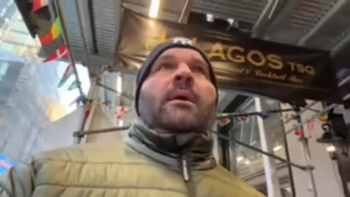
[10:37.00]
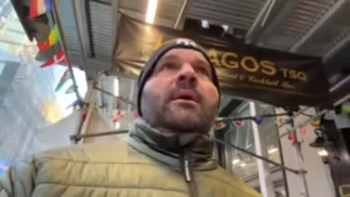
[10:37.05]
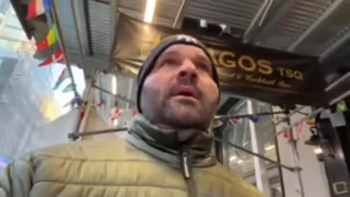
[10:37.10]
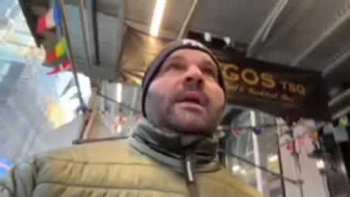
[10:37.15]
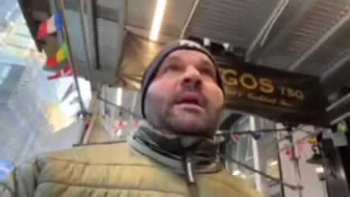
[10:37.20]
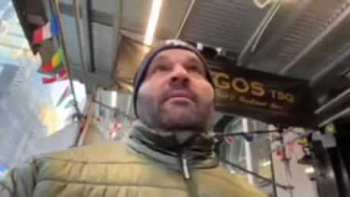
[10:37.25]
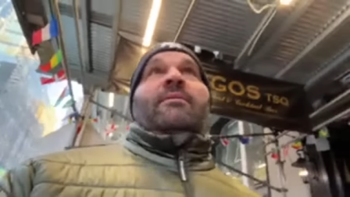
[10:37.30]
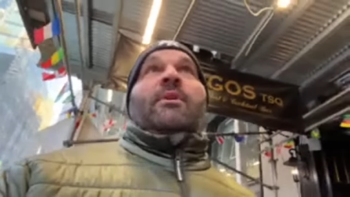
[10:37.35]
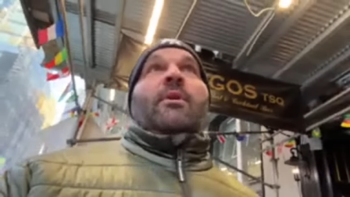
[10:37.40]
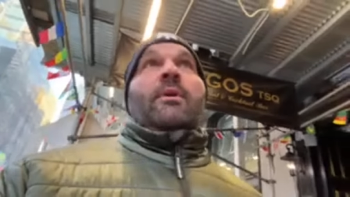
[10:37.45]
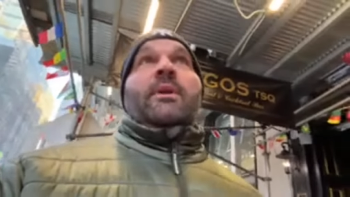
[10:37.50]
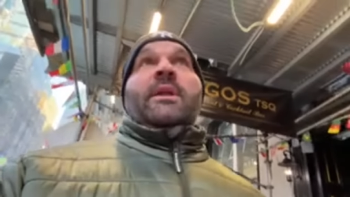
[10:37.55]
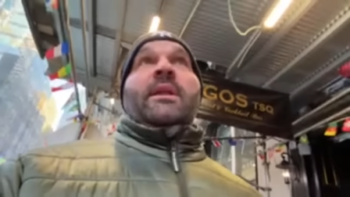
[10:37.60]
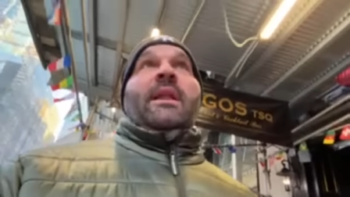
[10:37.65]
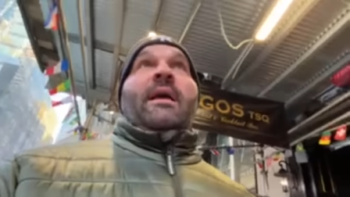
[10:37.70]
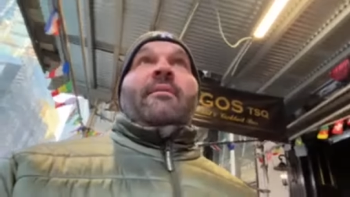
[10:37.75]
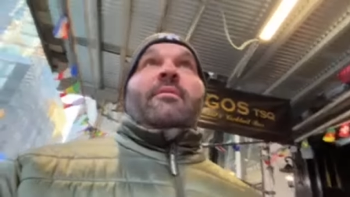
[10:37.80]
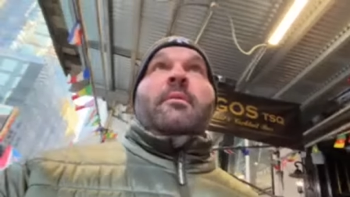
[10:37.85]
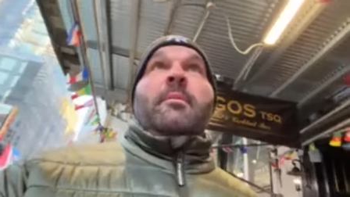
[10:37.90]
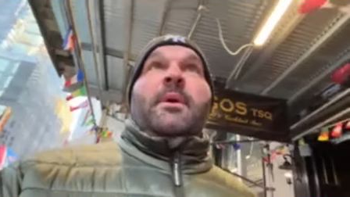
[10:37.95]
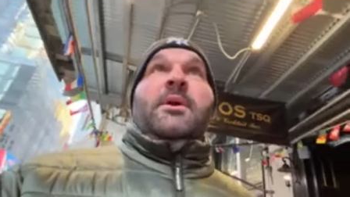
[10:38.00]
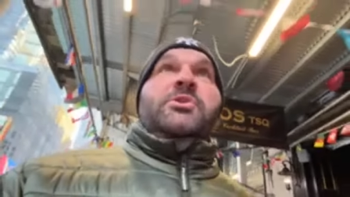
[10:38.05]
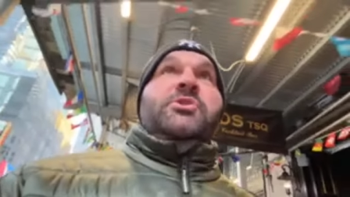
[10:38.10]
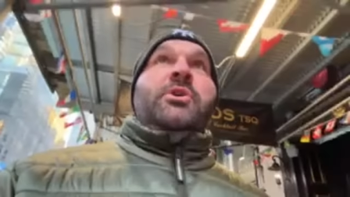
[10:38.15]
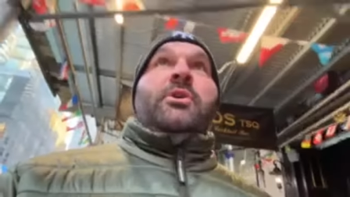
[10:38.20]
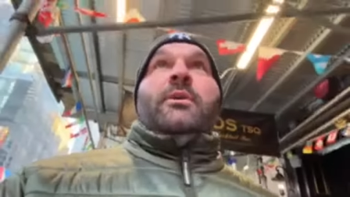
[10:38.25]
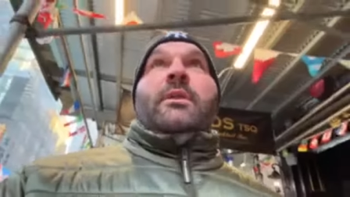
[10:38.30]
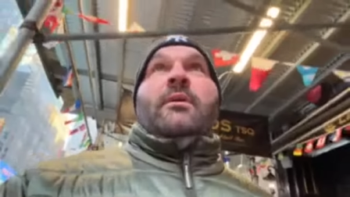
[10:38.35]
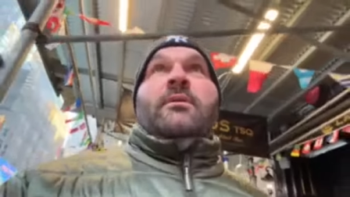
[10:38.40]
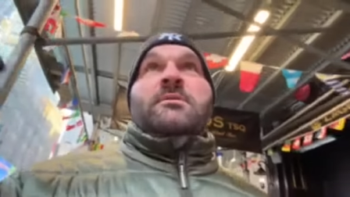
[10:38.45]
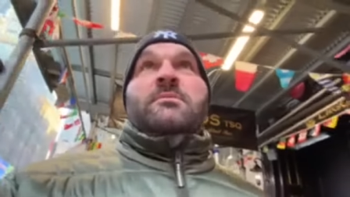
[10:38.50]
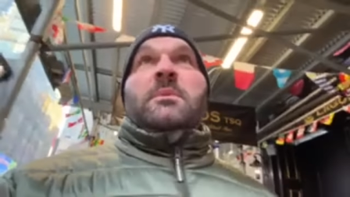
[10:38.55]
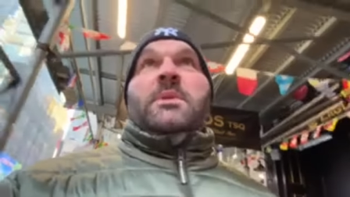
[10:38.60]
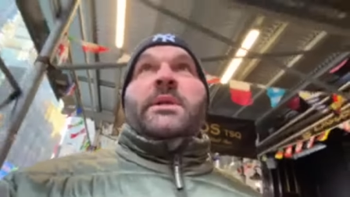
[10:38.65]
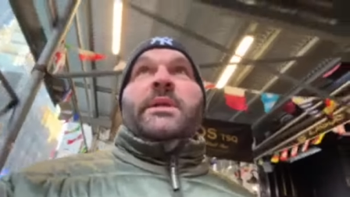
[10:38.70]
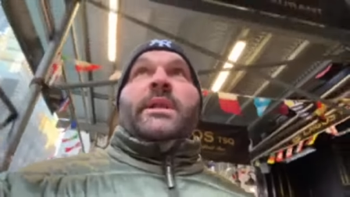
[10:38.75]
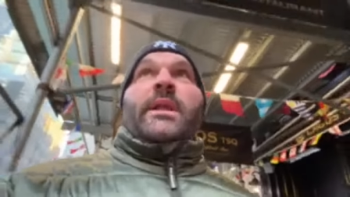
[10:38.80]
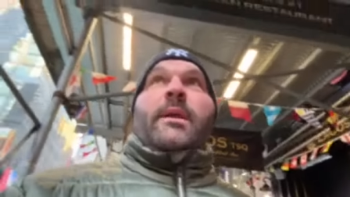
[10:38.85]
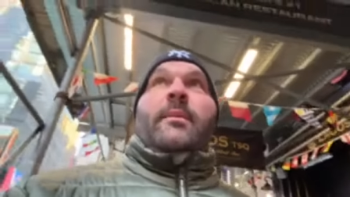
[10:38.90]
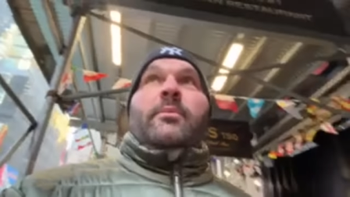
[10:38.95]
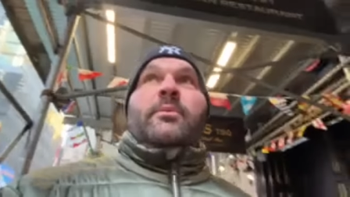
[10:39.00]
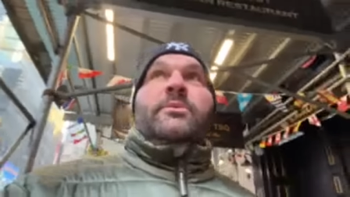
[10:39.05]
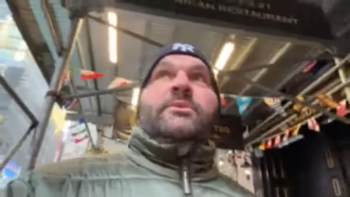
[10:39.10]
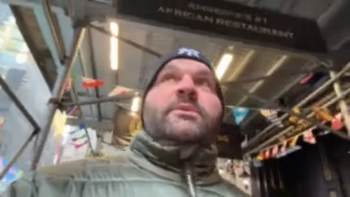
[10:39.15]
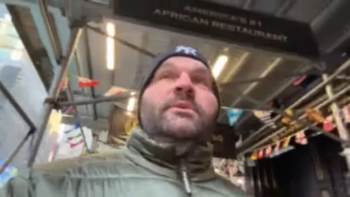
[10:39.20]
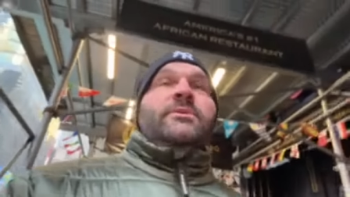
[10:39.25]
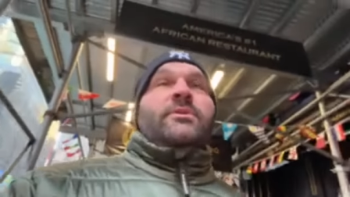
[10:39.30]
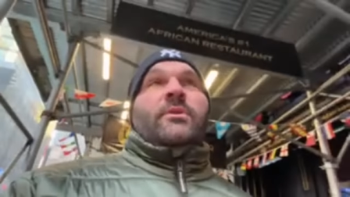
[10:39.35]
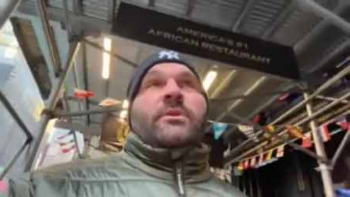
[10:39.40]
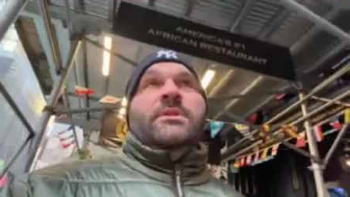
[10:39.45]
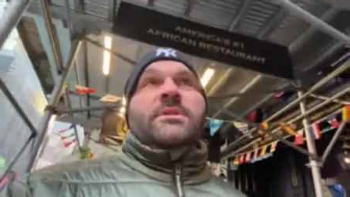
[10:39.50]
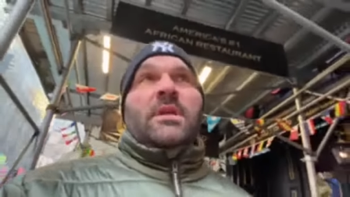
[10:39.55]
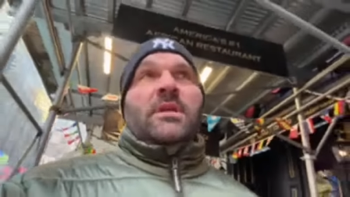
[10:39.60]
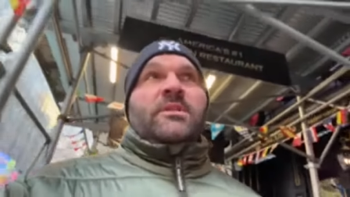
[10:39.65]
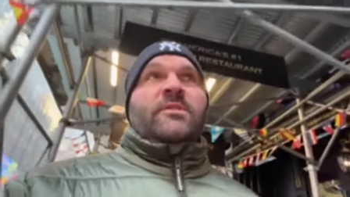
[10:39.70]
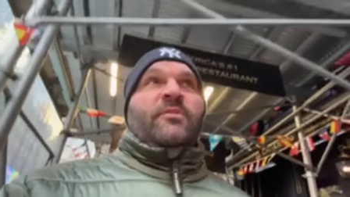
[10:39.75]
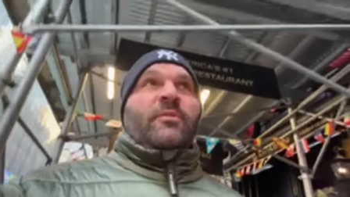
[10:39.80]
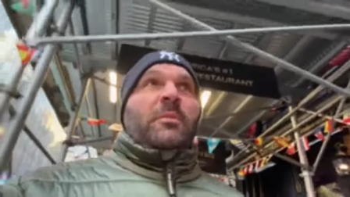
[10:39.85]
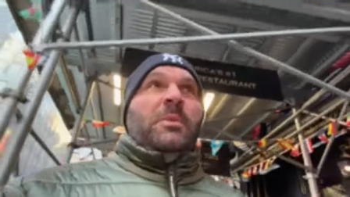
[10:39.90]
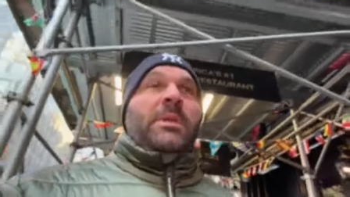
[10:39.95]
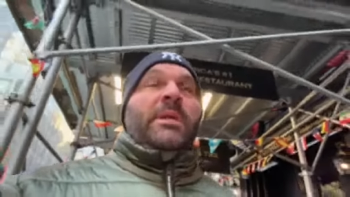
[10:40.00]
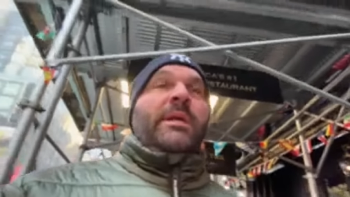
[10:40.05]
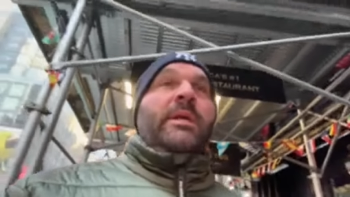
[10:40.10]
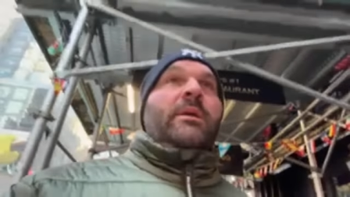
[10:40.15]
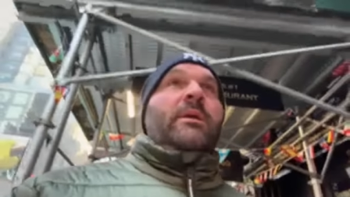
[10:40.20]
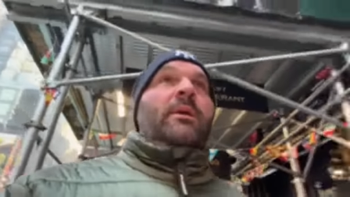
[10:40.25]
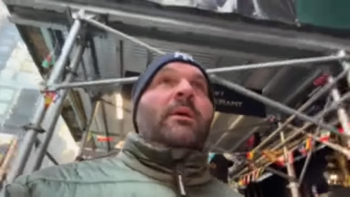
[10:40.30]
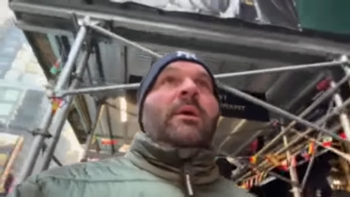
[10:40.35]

even though he didn't have the best year. That was Malik Nabers. So it sucks for Malik.